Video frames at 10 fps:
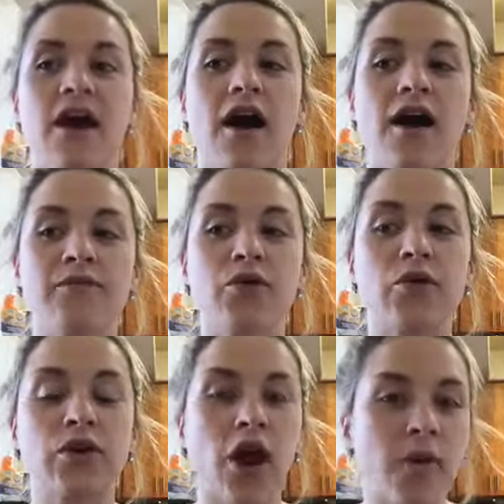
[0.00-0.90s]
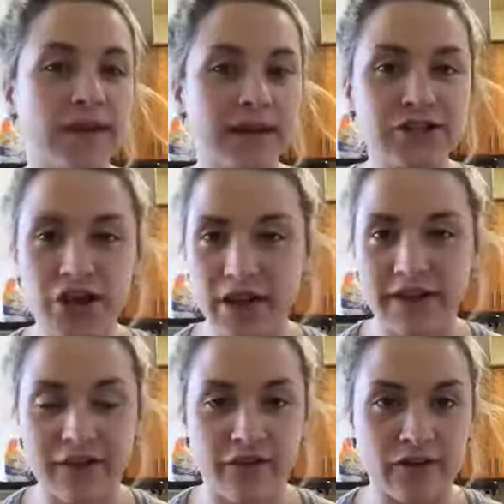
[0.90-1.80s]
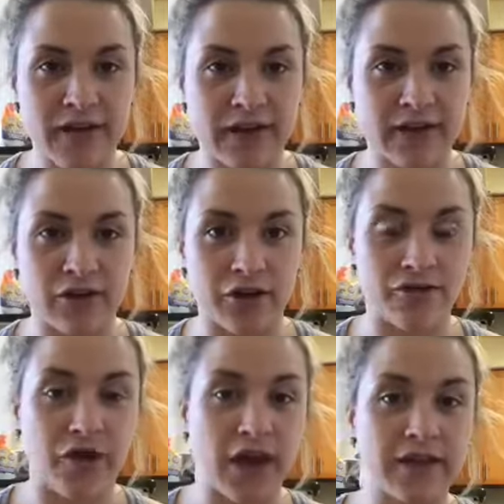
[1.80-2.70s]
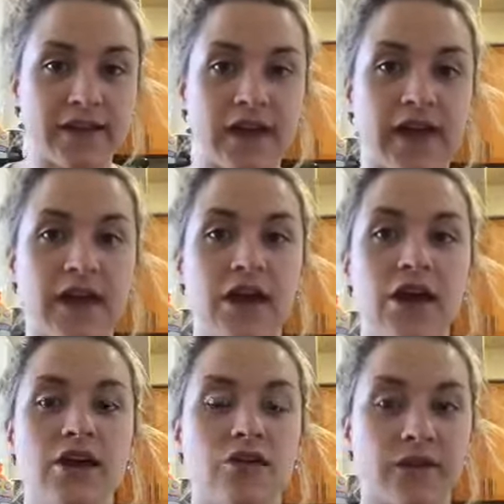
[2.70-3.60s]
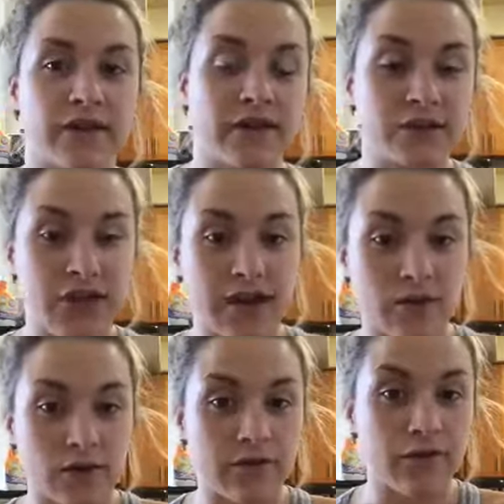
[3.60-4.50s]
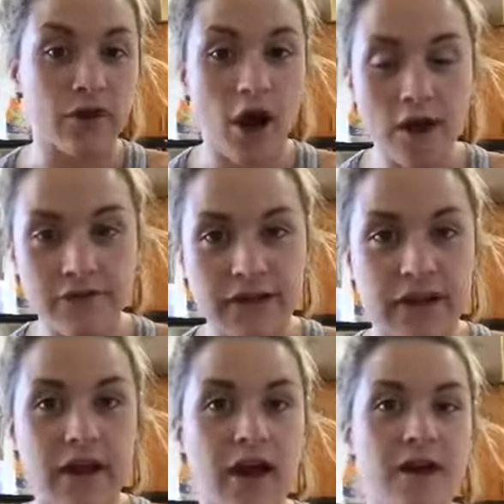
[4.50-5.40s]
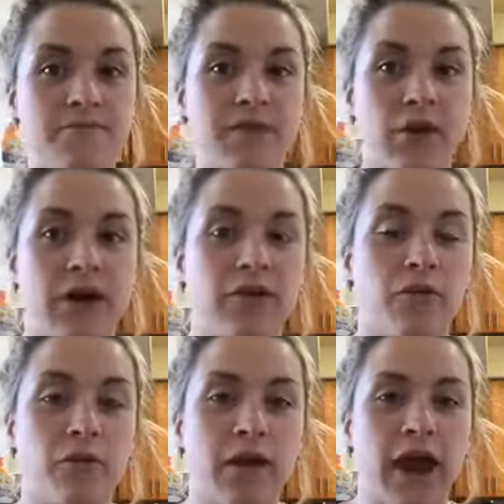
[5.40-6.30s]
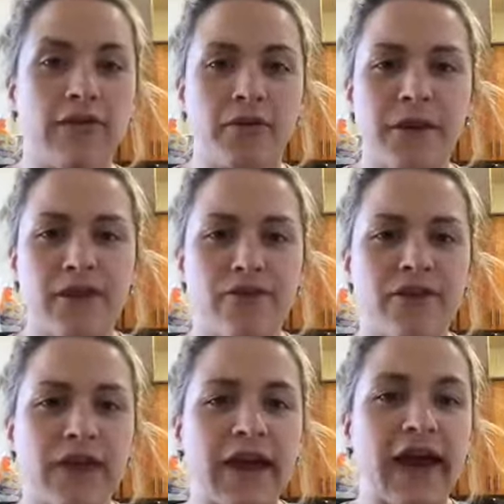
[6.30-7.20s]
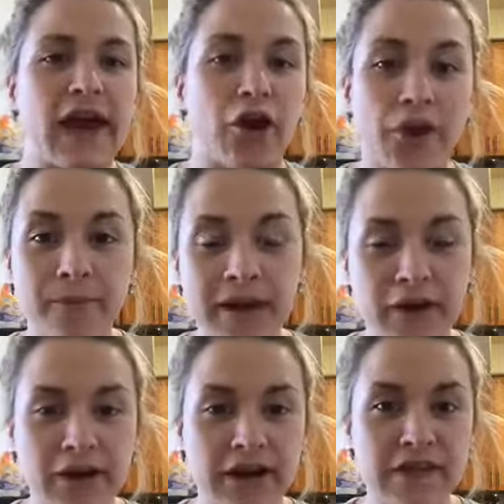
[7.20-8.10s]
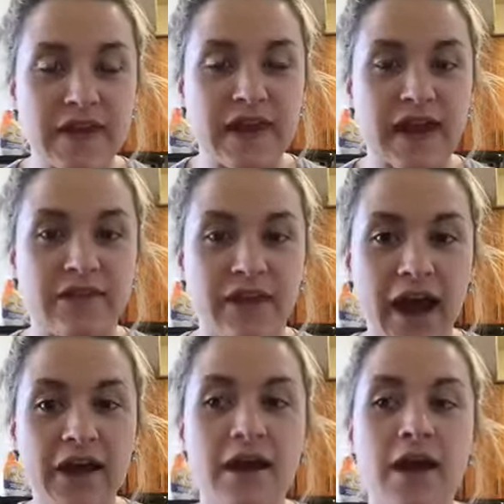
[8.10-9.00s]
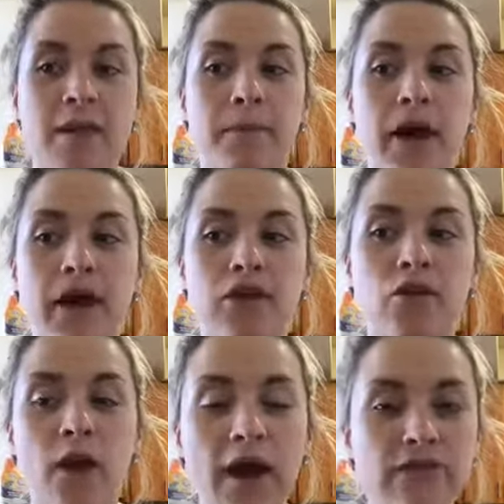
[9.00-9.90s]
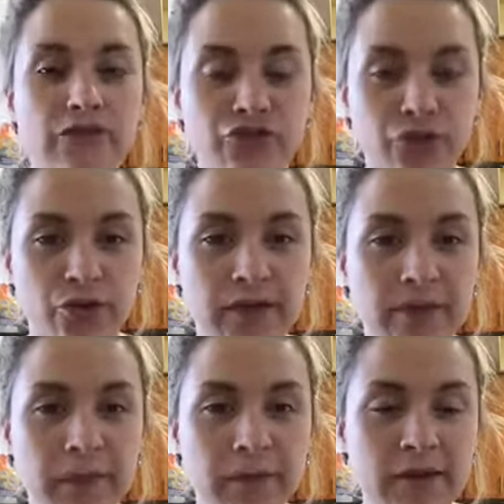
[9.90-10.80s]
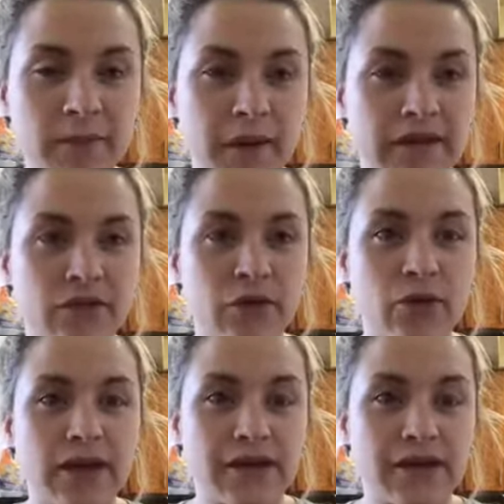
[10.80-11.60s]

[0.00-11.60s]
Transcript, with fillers: um, you can always suggest different things to your friends. Like you can suggest going for coffee. Um, you know, I don't want to ever make you feel like a hermit or anything like that, but you have to choose sometimes what's best for you because